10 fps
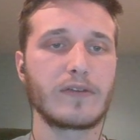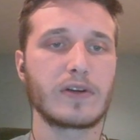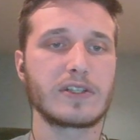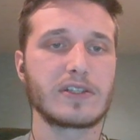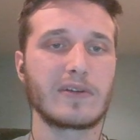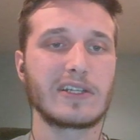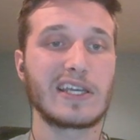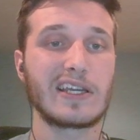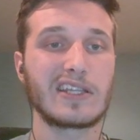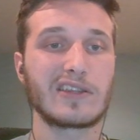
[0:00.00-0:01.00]
Of course, it would have
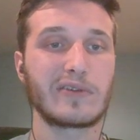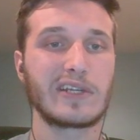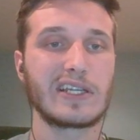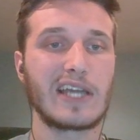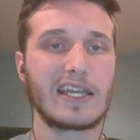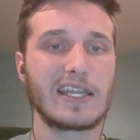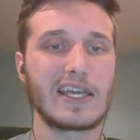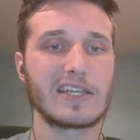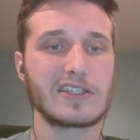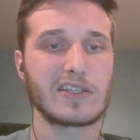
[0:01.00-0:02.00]
taken 3 to 9 days.